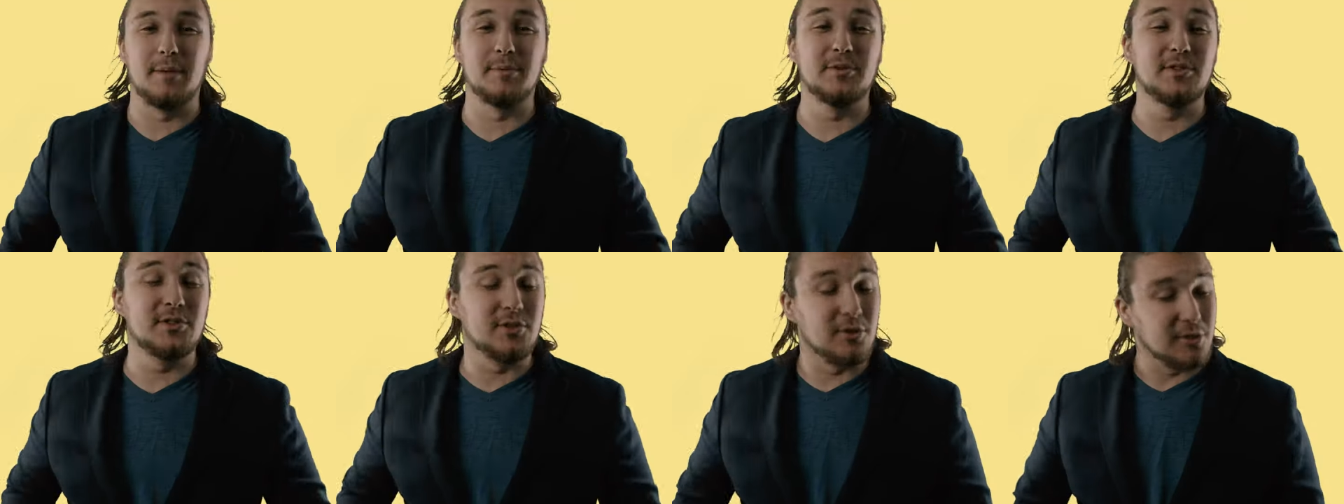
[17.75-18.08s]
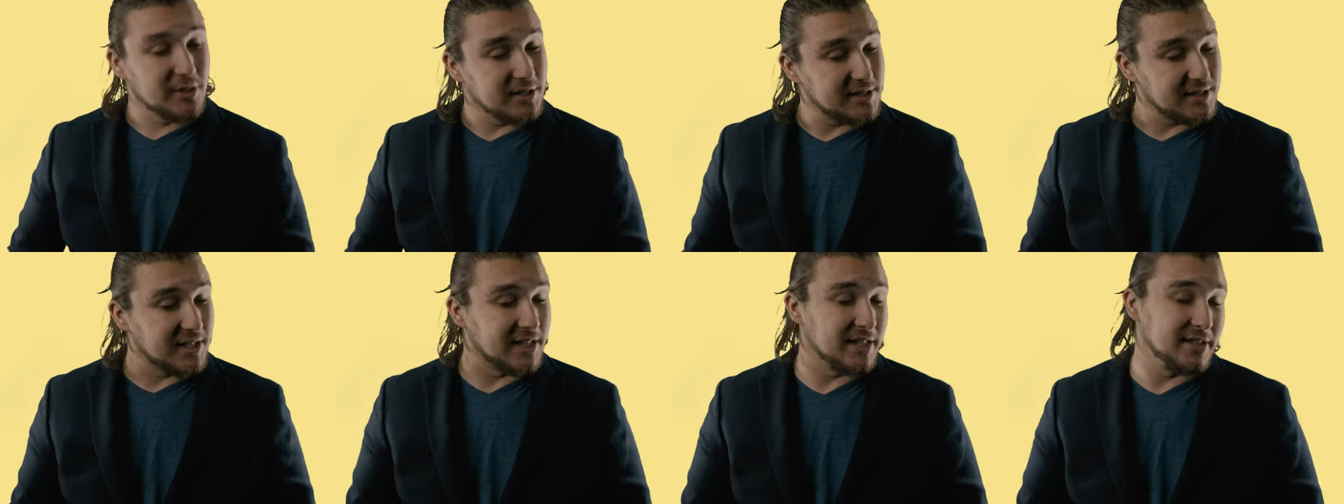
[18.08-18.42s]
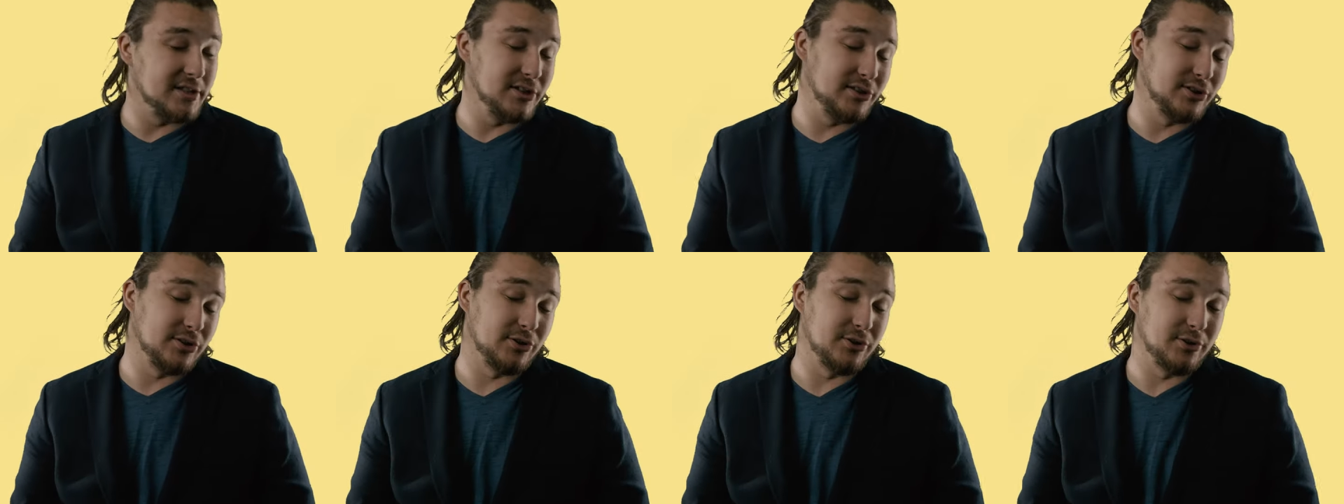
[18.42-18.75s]
I'm so
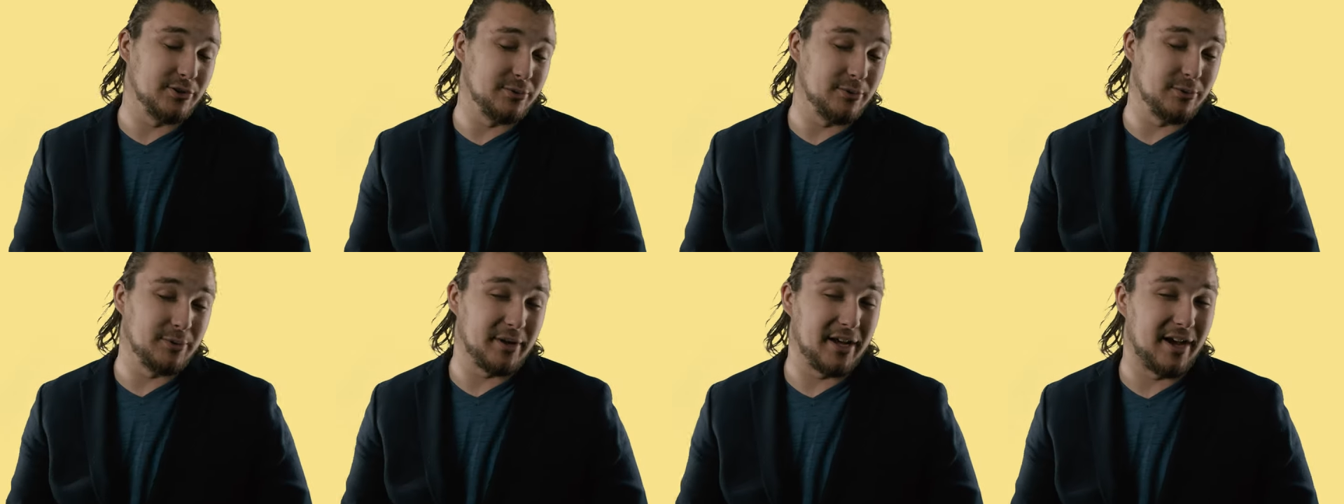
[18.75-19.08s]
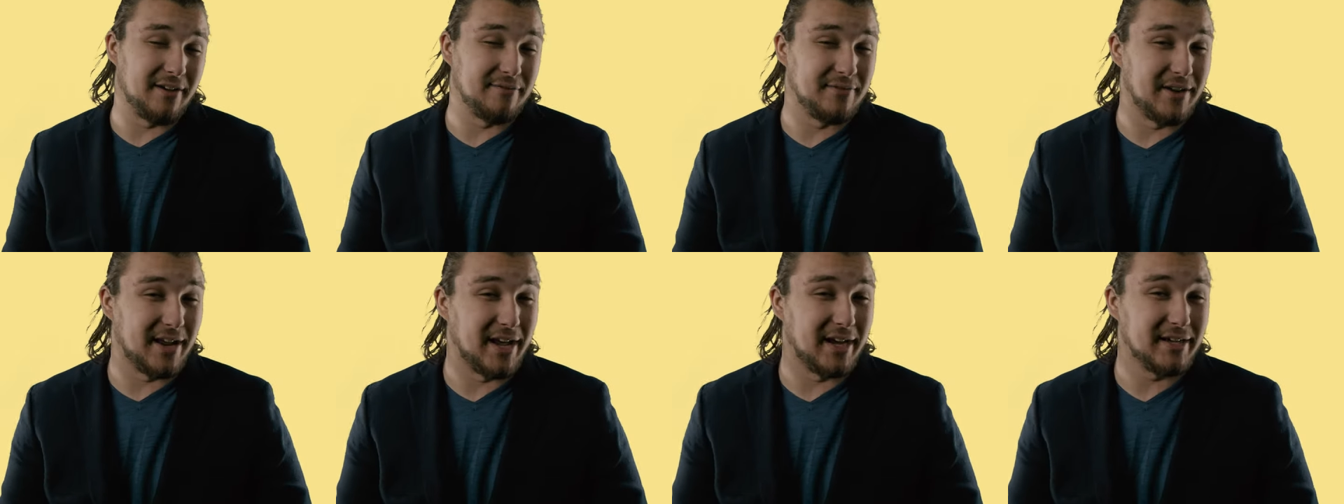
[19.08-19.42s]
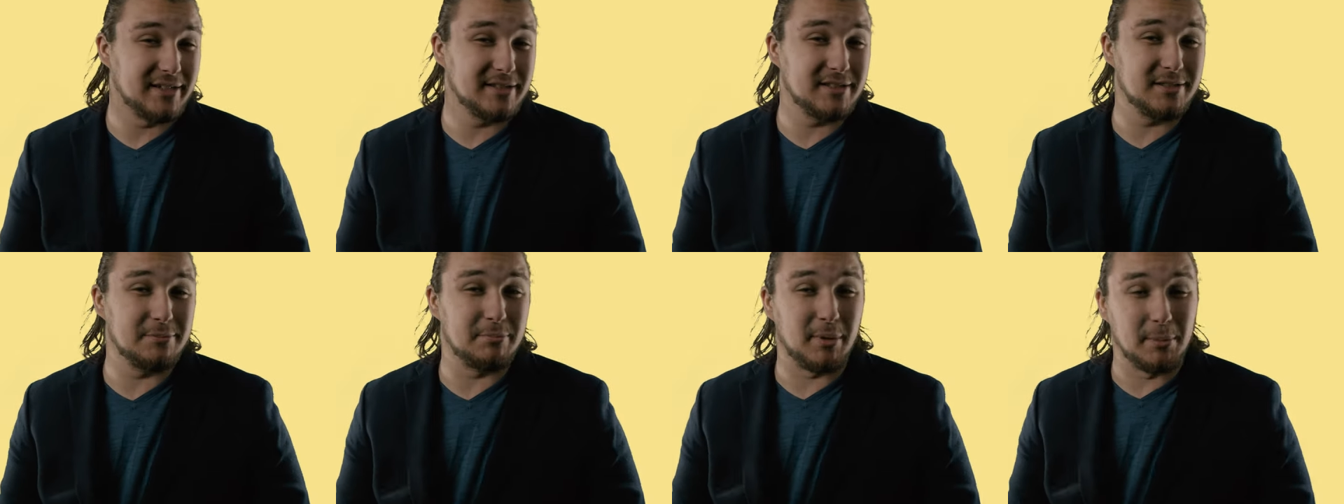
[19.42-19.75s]
excited to show you what we have
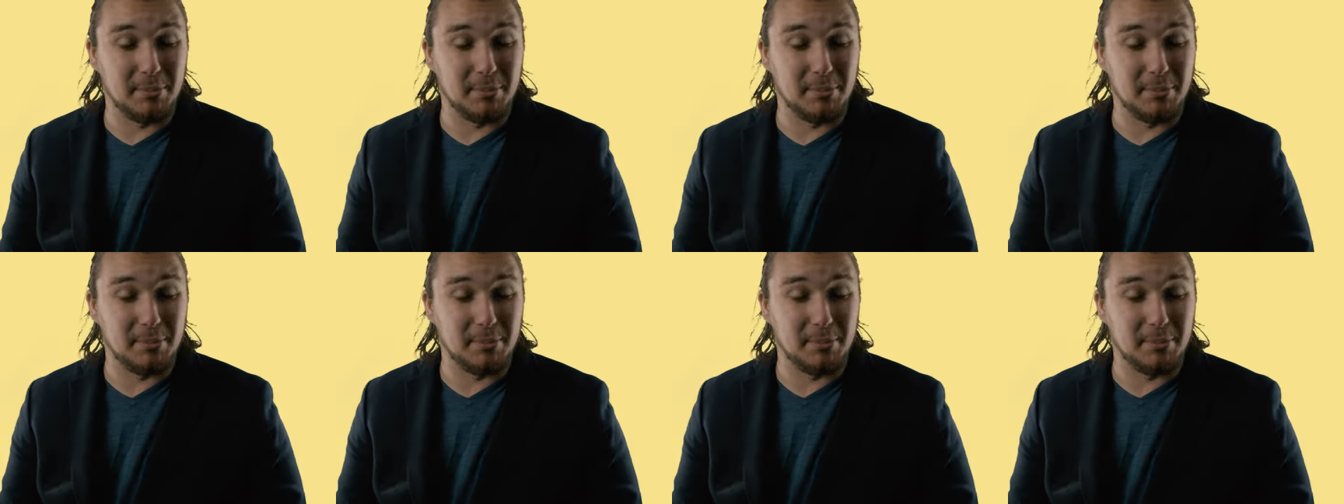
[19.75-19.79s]
next,